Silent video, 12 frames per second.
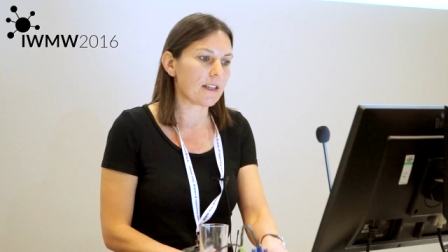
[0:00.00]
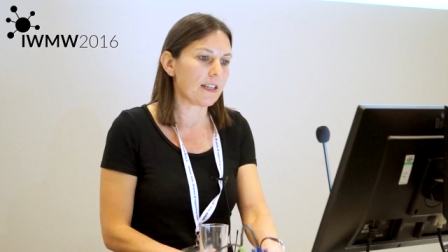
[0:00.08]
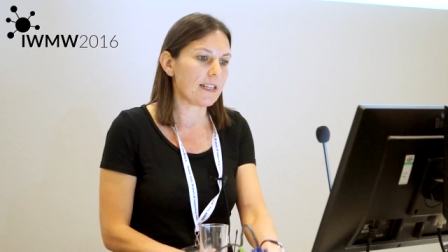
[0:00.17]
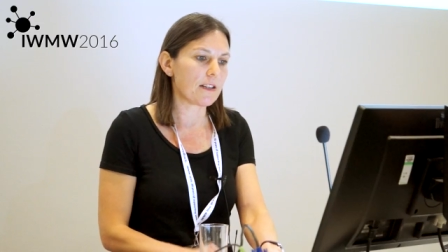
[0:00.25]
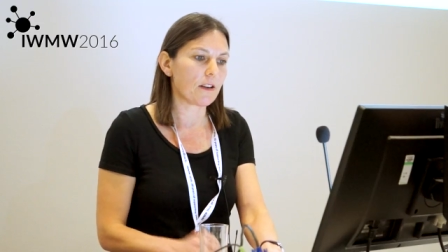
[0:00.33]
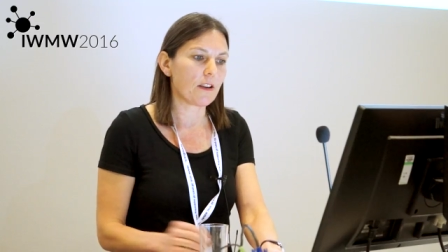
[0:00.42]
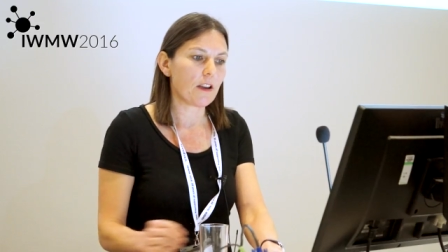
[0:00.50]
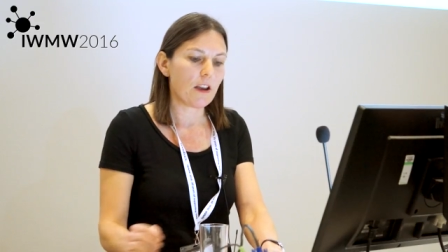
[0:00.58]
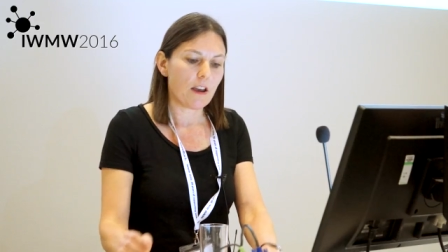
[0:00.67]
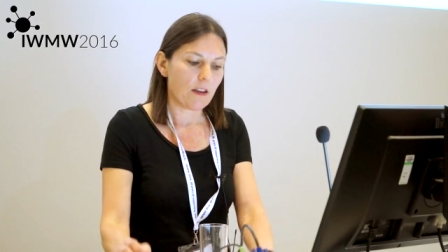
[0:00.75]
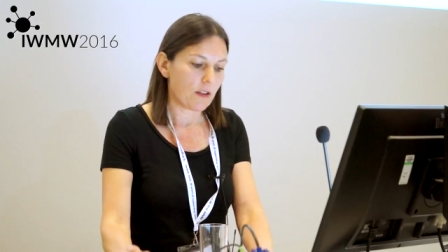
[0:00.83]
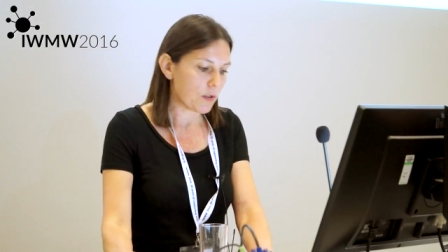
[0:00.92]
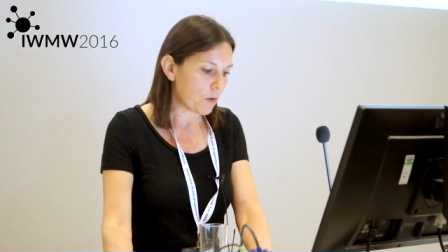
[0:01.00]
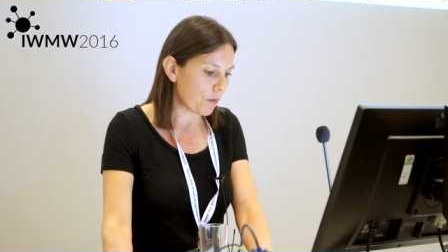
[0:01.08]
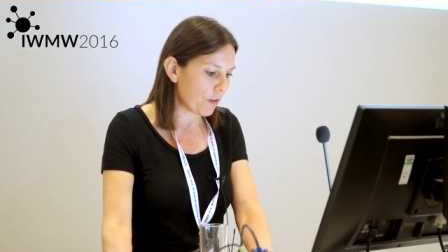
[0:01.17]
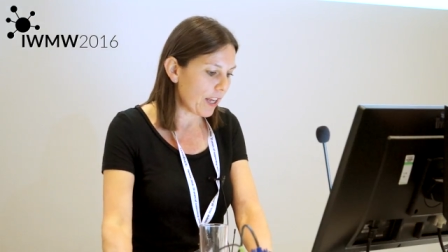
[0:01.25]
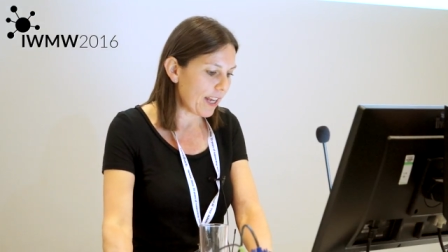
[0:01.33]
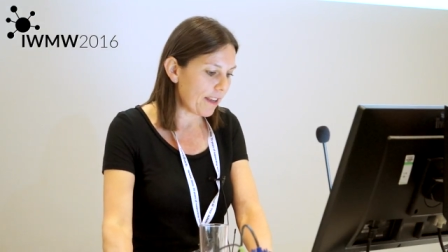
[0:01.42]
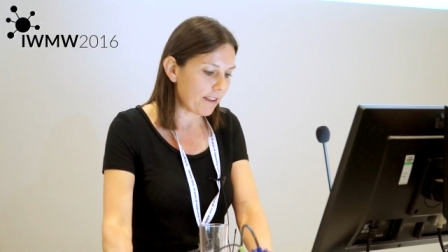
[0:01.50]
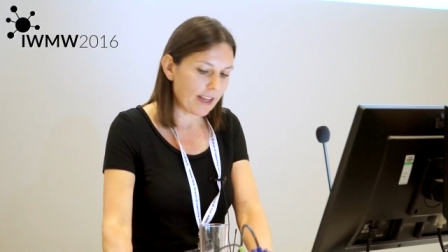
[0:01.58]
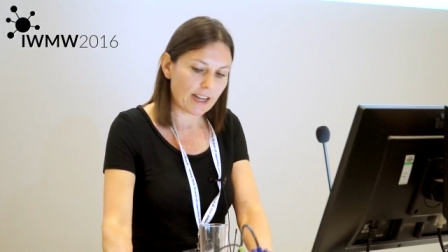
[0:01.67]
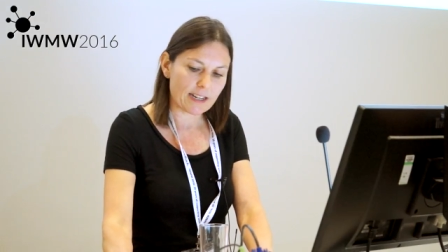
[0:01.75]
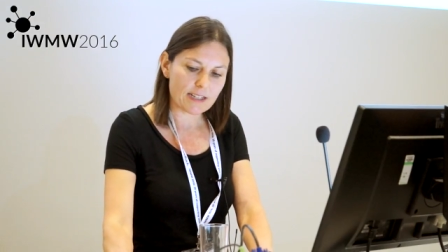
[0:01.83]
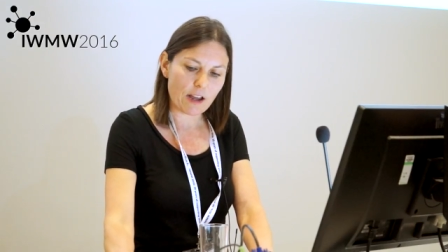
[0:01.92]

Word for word: So these are the sort of key things.